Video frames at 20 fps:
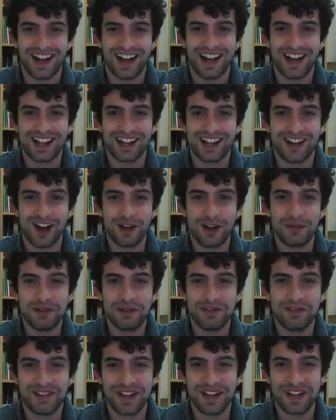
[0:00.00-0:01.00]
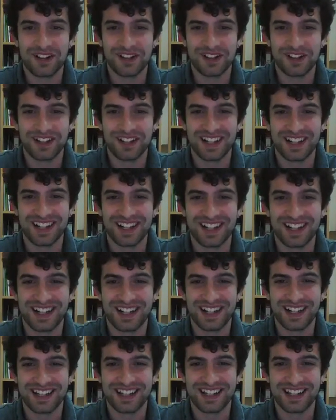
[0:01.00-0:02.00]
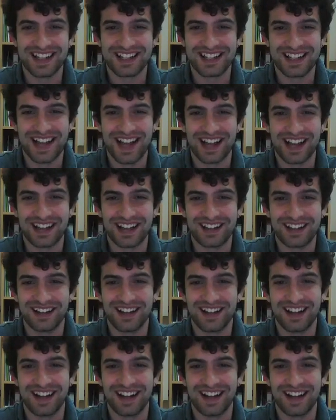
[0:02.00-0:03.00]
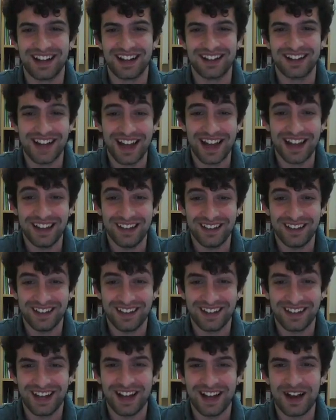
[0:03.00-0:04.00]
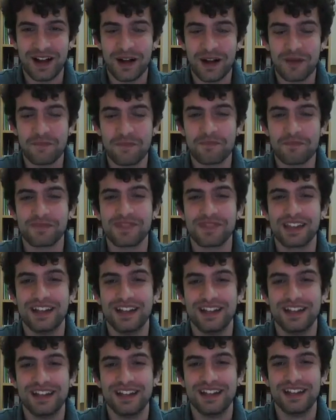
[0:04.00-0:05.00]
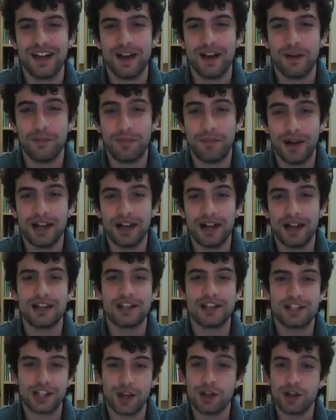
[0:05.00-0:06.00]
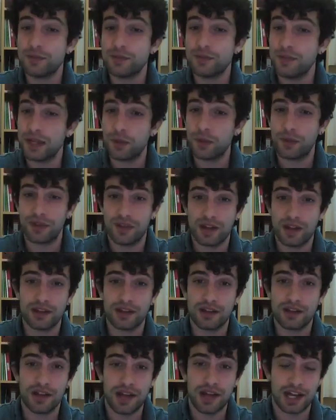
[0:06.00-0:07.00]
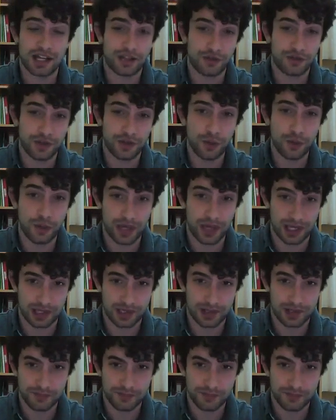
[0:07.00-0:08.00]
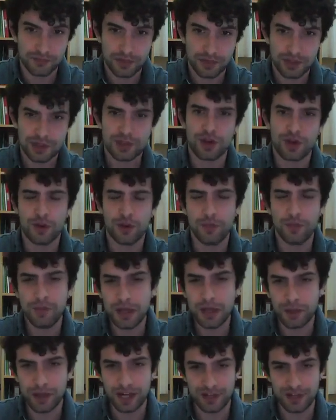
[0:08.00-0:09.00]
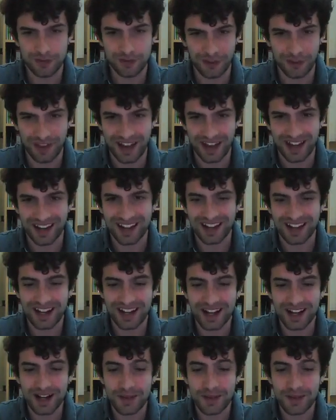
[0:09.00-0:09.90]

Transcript: I cannot reveal the exact date, but it's going to be within the next few weeks. So be ready for that.